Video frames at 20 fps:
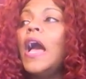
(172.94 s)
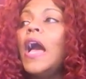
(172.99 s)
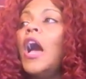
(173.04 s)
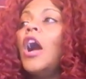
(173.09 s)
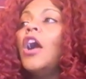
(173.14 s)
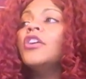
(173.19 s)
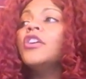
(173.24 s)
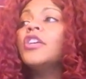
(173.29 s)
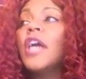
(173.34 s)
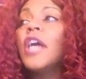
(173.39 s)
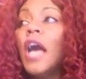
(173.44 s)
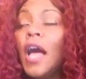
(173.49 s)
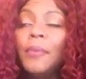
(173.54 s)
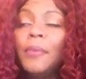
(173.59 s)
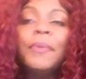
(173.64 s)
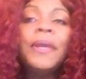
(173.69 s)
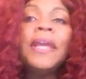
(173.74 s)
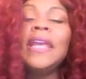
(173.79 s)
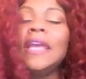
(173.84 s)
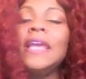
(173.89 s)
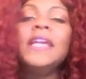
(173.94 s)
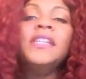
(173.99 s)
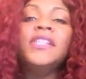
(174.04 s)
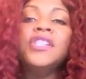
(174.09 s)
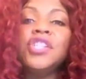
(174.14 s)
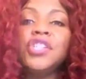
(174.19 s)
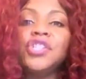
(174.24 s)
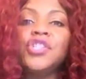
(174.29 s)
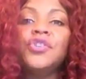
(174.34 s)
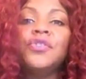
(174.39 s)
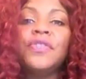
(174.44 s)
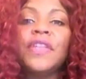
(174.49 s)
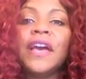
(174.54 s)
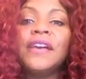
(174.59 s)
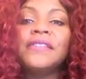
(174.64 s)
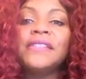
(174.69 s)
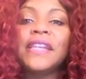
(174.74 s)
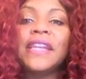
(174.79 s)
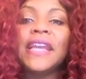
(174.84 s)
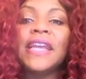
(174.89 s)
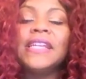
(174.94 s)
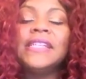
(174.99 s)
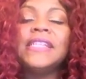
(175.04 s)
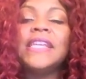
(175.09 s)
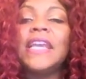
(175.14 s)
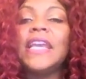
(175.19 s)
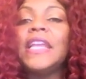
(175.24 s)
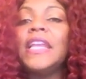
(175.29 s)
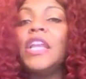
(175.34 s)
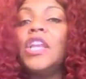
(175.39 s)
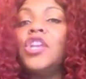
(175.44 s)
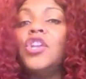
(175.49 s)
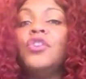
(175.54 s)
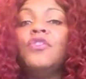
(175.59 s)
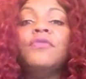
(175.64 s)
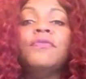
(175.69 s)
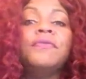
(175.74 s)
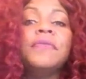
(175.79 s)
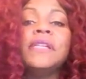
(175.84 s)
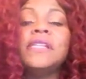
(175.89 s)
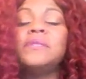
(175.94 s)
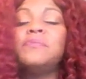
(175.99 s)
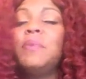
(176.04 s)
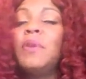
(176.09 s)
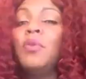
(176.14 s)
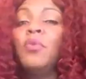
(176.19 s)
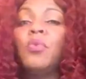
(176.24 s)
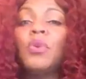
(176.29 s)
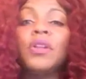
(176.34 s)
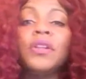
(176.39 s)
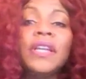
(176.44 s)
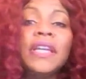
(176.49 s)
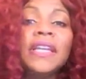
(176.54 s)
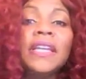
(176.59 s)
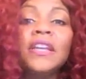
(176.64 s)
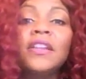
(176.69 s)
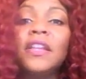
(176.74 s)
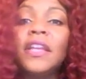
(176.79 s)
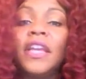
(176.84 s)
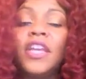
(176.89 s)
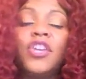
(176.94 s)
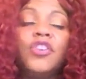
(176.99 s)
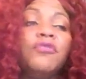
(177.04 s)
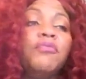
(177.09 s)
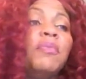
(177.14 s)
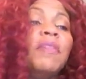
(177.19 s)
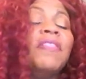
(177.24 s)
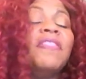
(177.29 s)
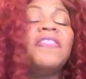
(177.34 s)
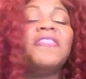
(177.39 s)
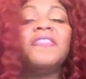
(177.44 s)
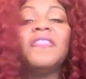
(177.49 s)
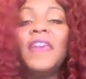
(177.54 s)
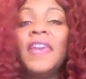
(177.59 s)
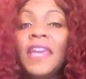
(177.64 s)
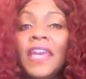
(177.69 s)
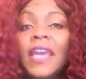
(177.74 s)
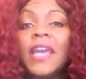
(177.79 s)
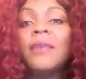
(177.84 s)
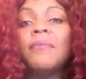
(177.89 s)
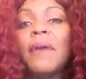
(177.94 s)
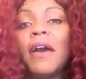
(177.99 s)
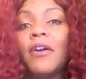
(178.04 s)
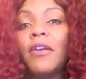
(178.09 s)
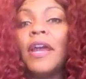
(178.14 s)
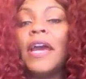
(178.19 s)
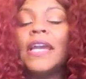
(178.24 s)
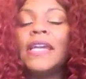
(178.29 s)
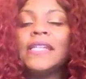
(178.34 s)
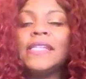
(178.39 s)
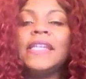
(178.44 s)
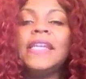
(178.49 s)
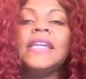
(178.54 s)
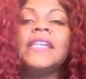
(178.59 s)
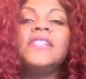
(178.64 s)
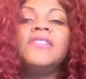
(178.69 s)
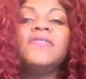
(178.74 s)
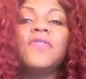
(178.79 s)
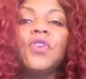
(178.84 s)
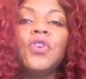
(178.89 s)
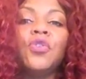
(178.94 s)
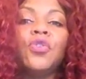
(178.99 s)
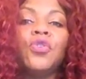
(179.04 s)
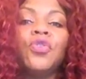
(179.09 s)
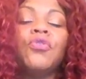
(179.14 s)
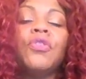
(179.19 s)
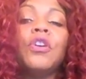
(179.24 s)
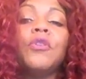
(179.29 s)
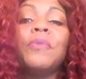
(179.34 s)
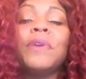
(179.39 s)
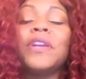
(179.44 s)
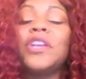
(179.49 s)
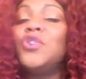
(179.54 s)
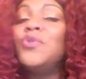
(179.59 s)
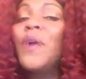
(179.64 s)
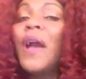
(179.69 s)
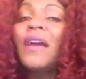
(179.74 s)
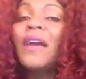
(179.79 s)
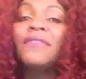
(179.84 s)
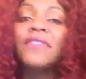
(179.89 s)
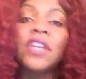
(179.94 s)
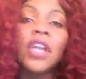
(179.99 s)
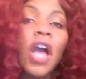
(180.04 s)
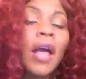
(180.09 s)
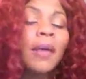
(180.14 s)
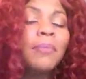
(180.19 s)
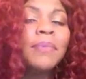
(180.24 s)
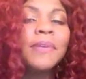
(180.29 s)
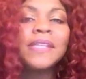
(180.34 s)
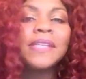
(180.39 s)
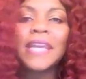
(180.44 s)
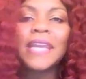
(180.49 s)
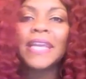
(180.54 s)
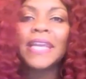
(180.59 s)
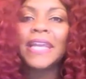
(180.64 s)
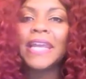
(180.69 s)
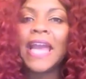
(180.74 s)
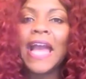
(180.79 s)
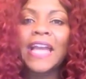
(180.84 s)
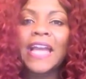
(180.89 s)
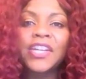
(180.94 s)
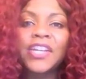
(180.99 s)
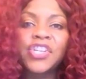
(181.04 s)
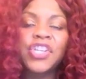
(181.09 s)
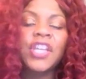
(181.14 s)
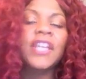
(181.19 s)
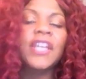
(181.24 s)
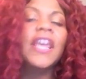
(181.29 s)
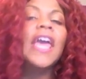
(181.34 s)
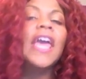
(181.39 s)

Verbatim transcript: are coming into two thousand eighteen and you've just been willy-nilly, you've been thinking about ideas for your career, but you have not been taking action.